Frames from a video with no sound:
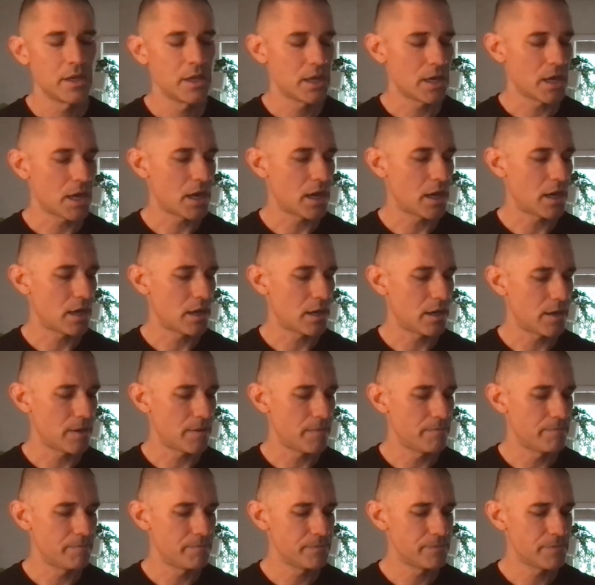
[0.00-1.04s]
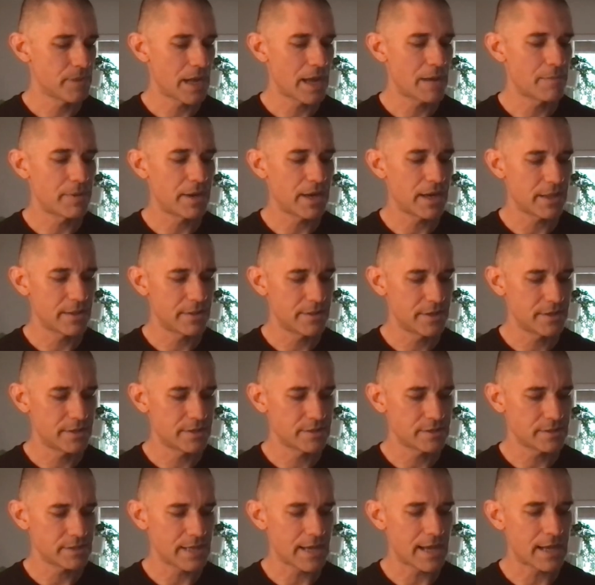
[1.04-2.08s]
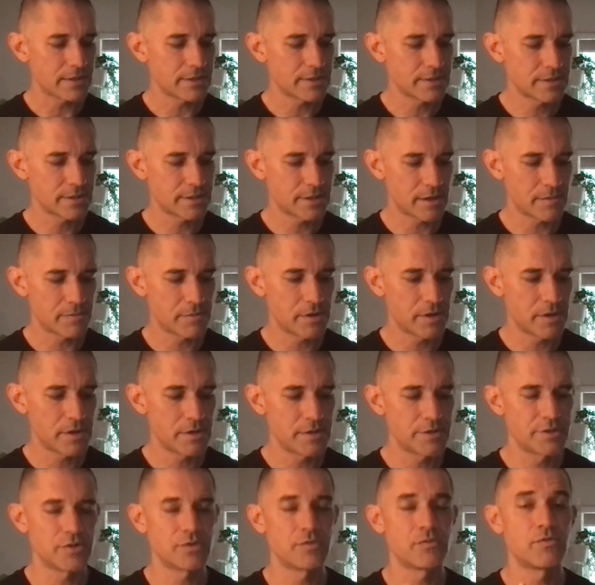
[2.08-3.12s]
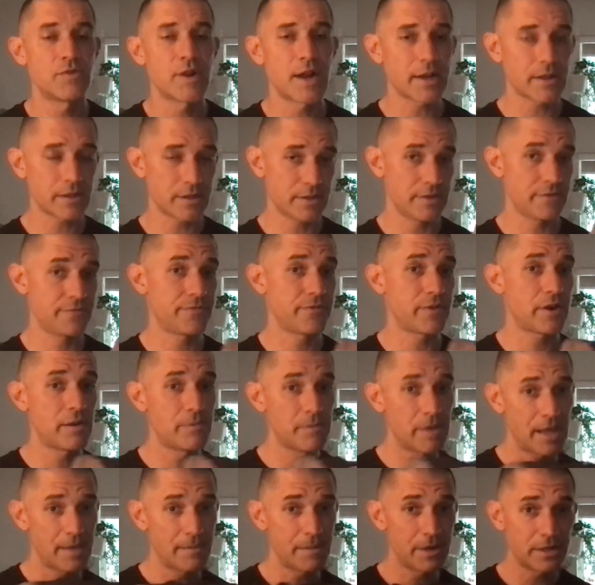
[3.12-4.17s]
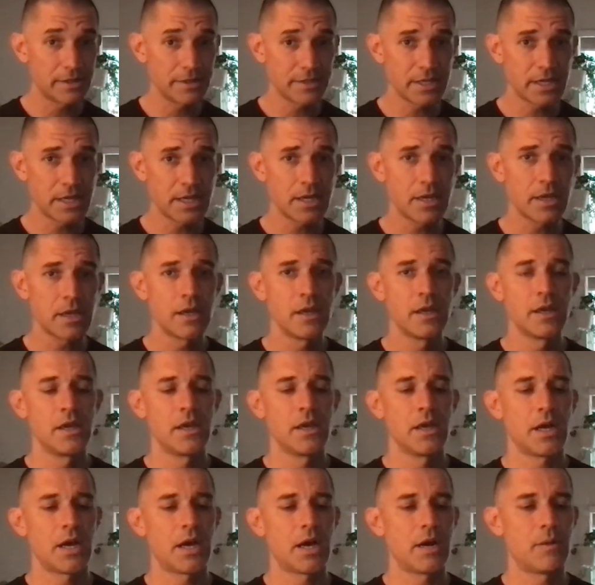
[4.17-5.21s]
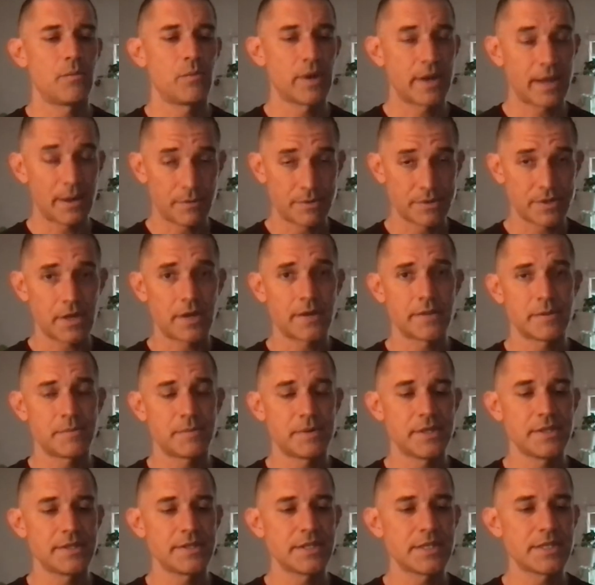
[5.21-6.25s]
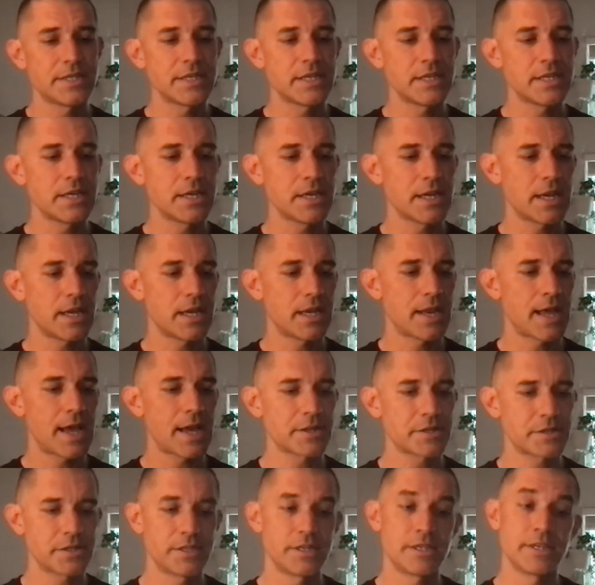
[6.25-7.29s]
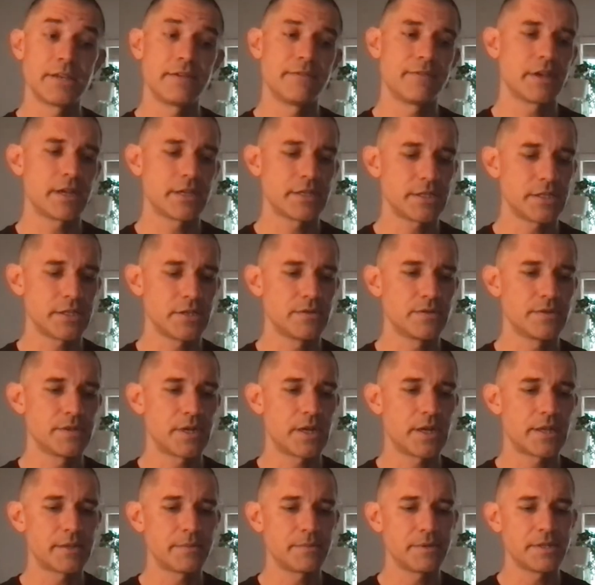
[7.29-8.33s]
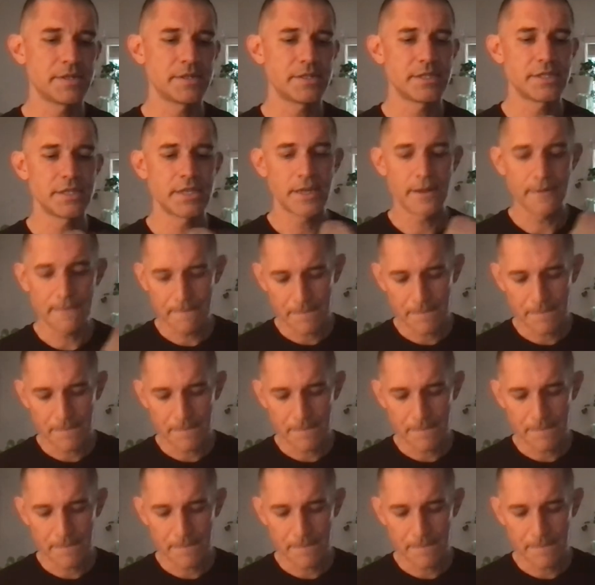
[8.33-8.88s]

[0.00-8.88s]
I bought this last summer directly from MLD when I was on the PCT, and actually didn't even get to use it on the PCT.